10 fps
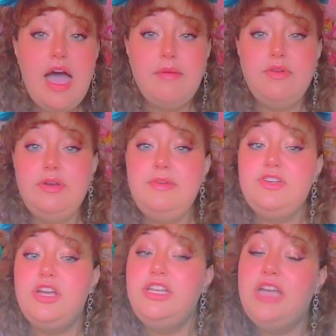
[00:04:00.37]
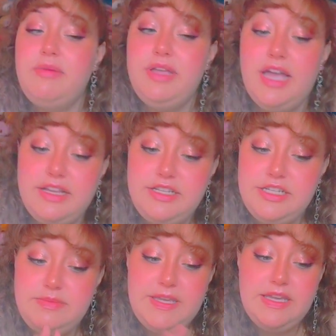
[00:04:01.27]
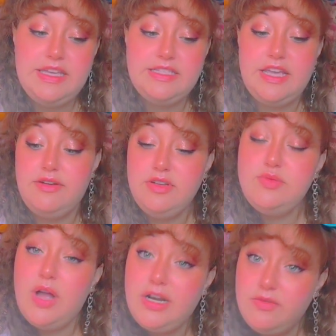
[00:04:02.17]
I'm going to be drawing Tamagotchis because I always wanted